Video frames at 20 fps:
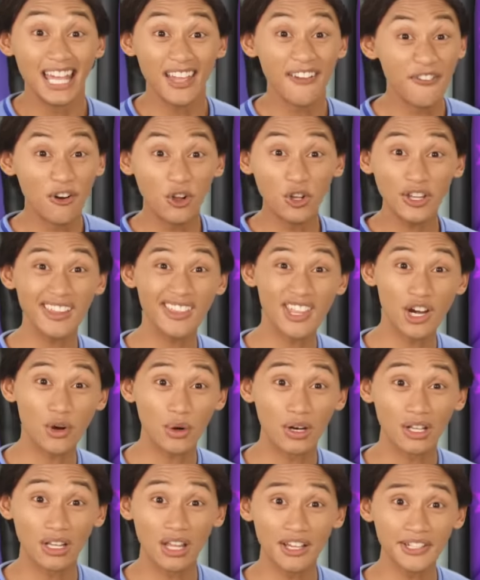If only there
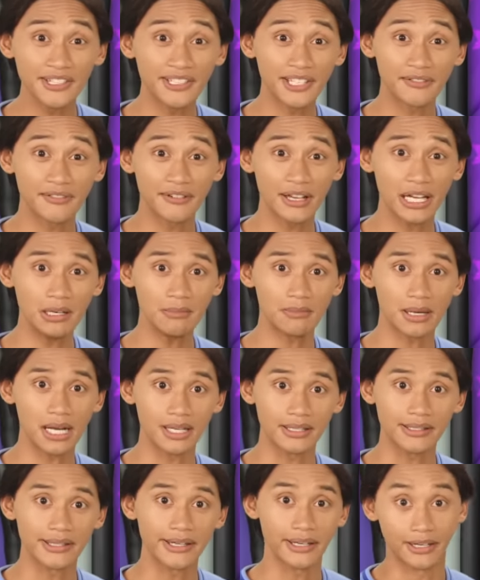were a lost and found
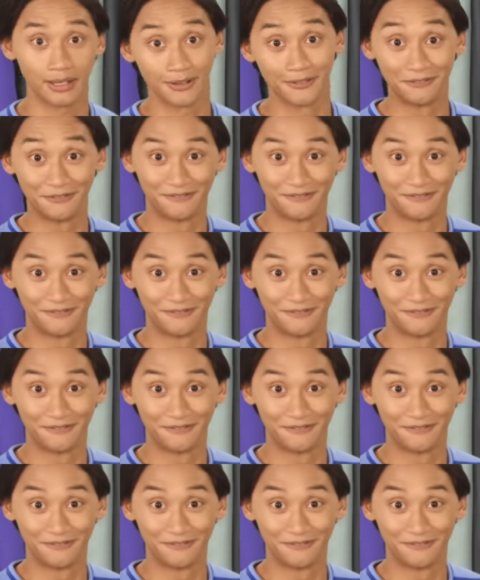box here.